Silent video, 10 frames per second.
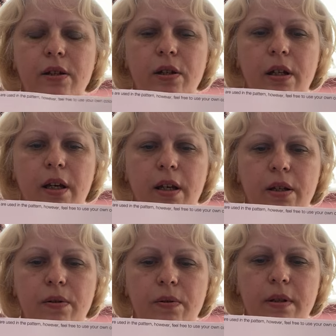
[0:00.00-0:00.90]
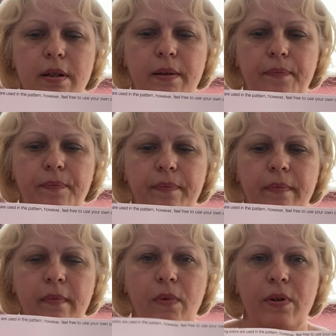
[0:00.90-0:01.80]
to use.
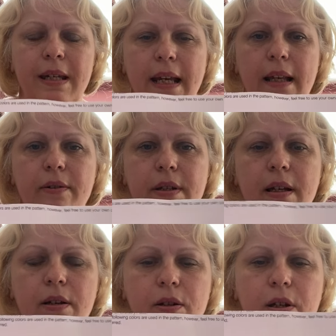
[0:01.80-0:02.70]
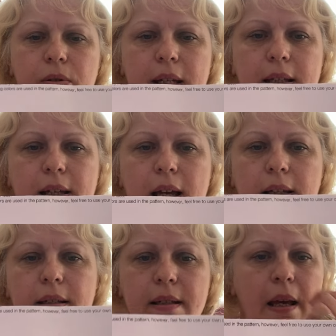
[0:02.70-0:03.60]
Nicola is going to use these
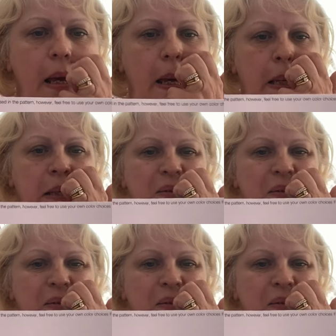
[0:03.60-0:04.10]
colours. So